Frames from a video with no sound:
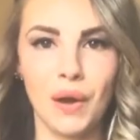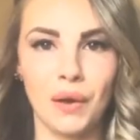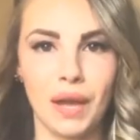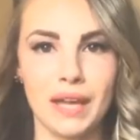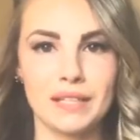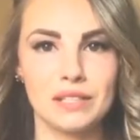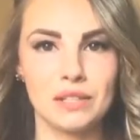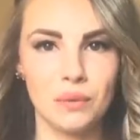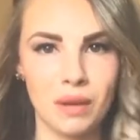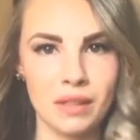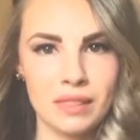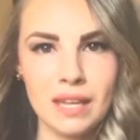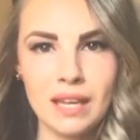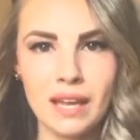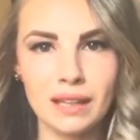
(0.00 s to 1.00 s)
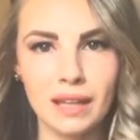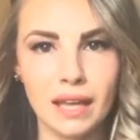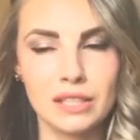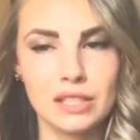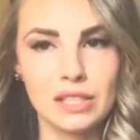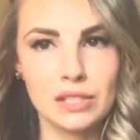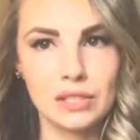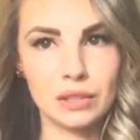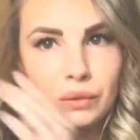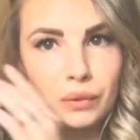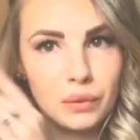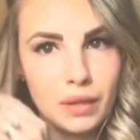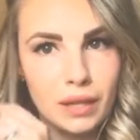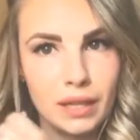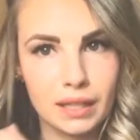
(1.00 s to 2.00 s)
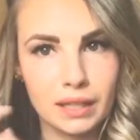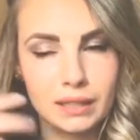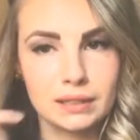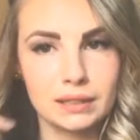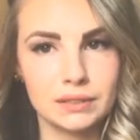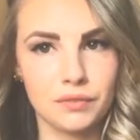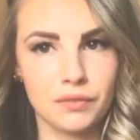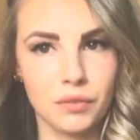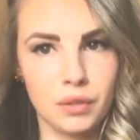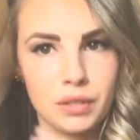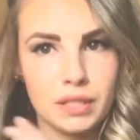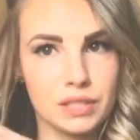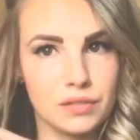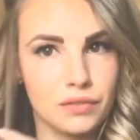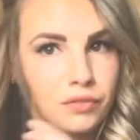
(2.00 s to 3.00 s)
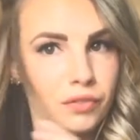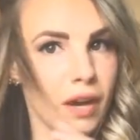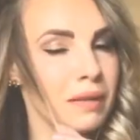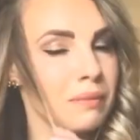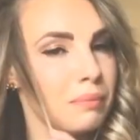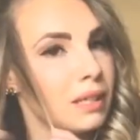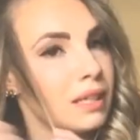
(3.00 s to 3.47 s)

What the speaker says: Okay, so one thing I like to do is for this front